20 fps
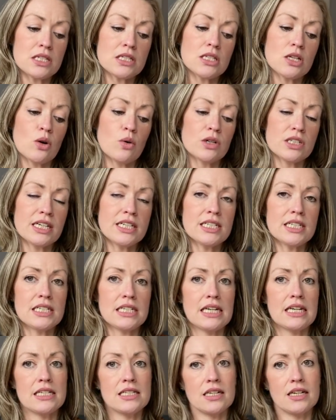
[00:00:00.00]
So what I did
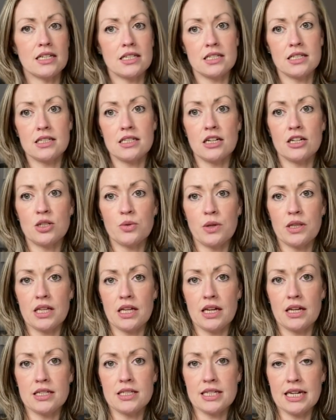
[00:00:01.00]
is I started with
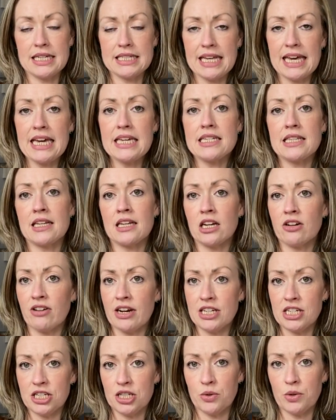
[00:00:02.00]
a size 8 and then
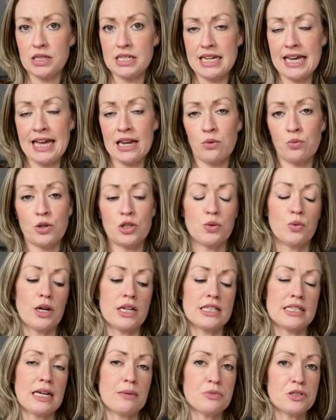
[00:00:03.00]
graded to a 10, which
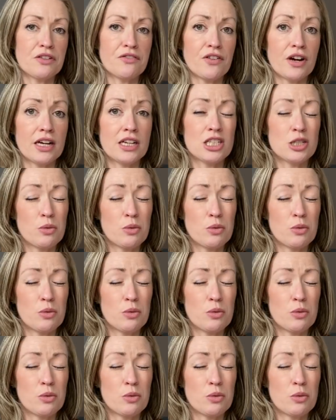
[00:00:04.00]
worked out absolutely fine.